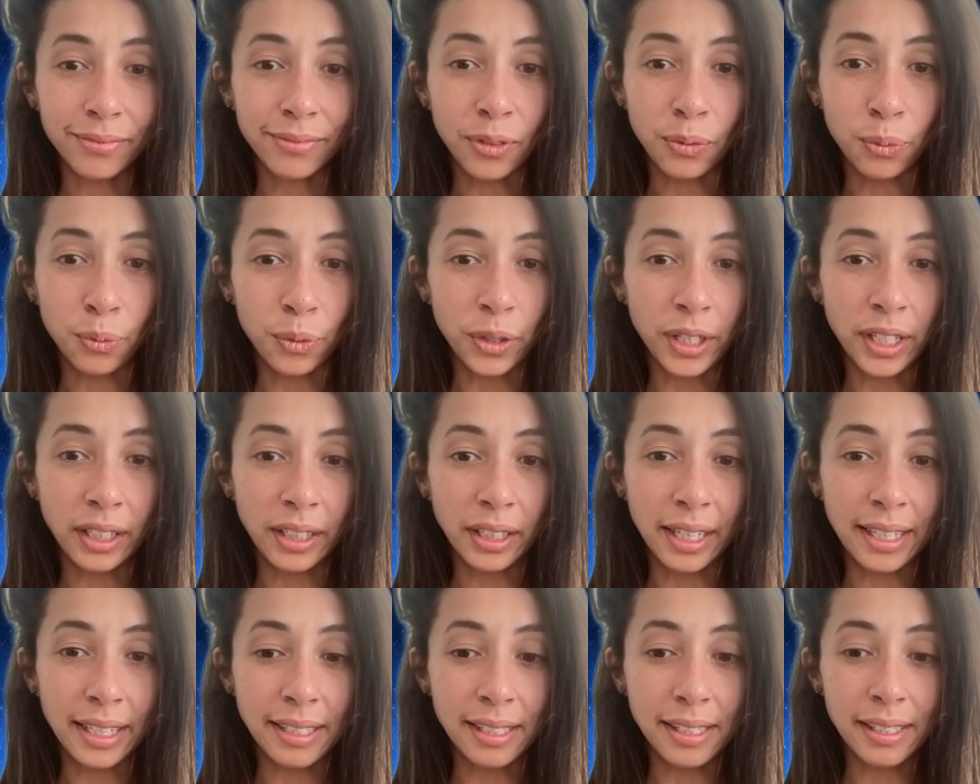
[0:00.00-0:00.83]

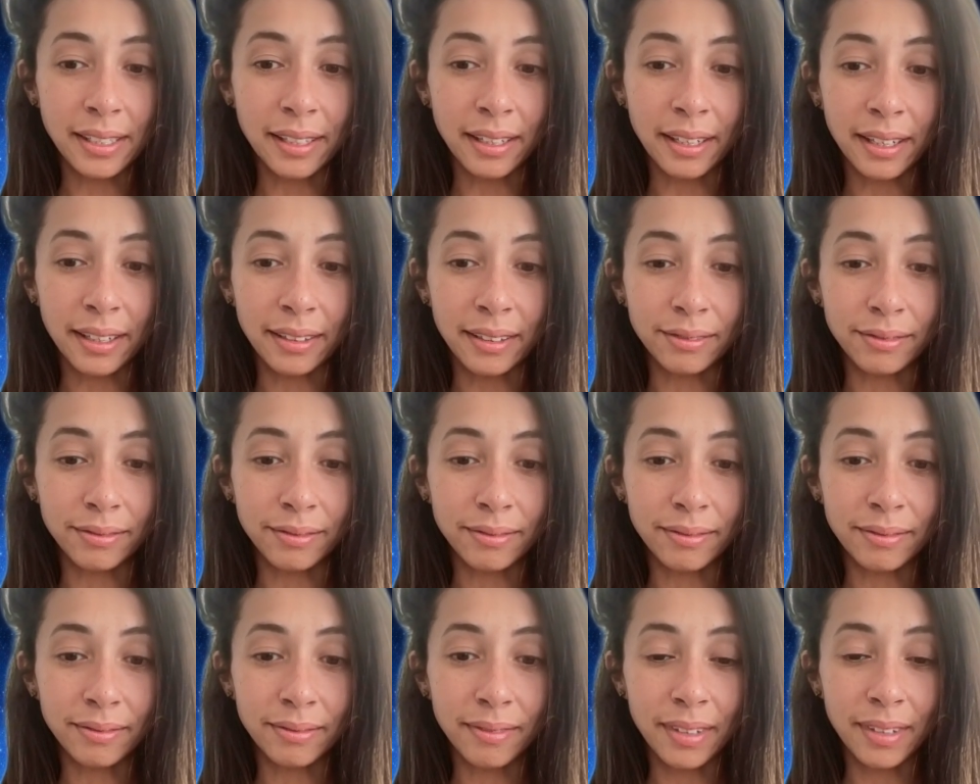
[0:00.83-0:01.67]
realize that
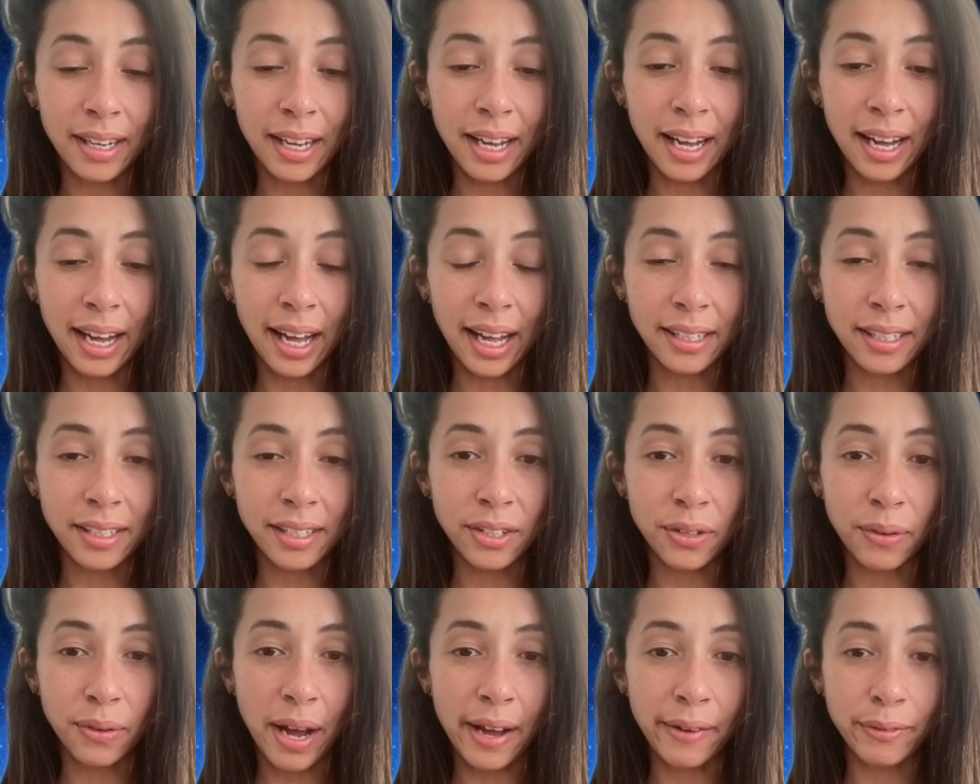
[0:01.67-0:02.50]
I
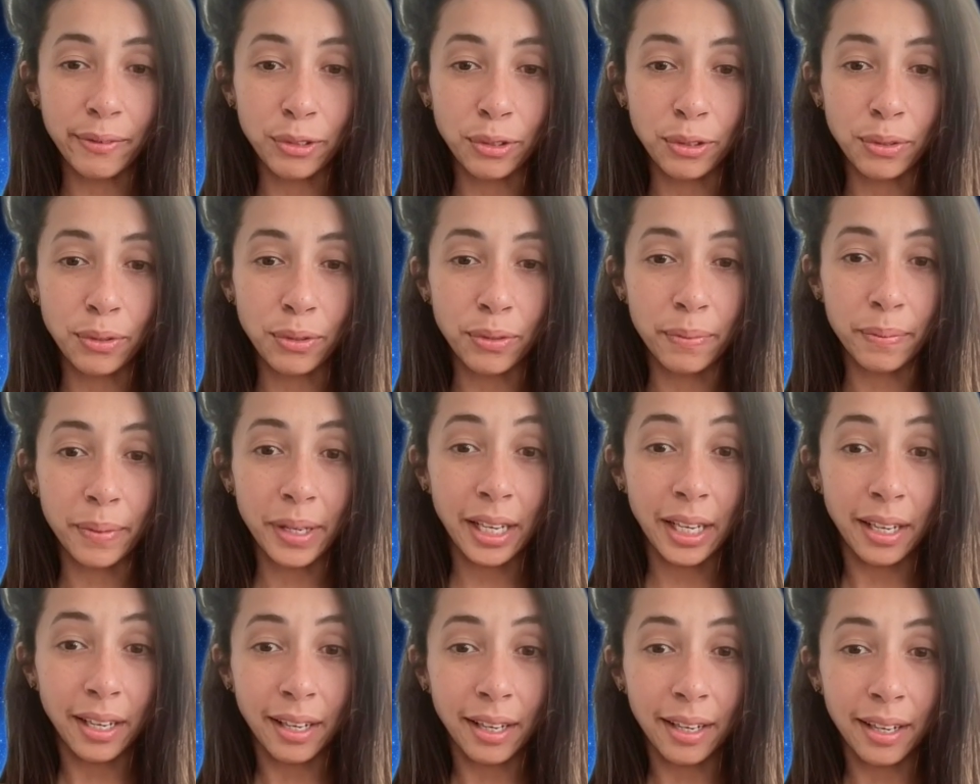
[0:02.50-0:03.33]
still have to do
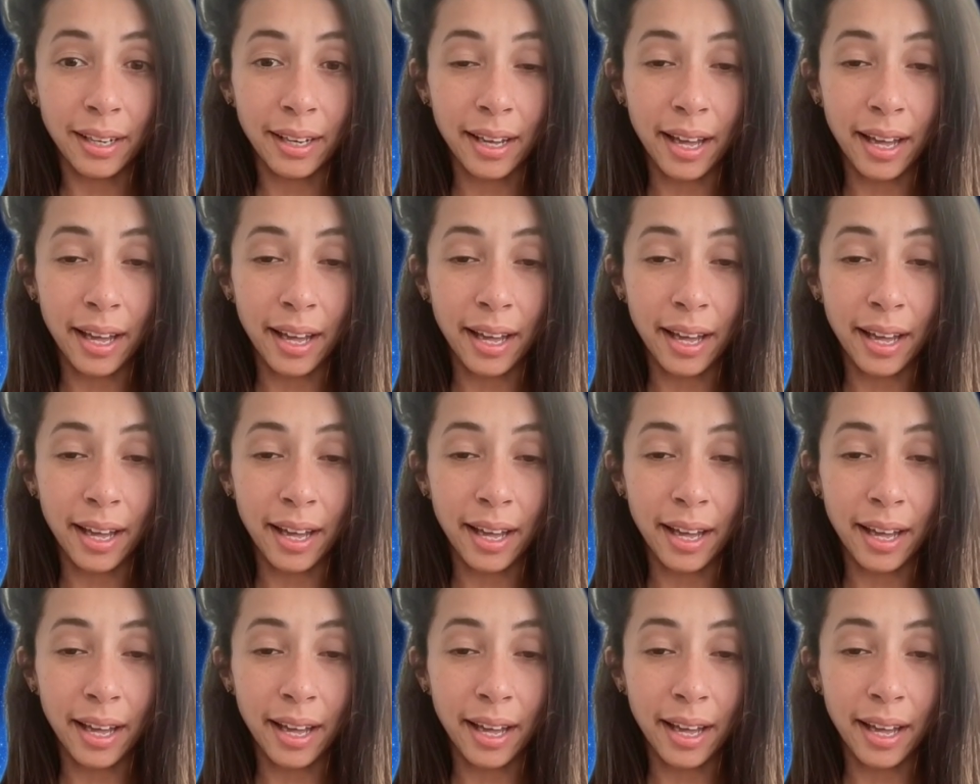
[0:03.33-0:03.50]
me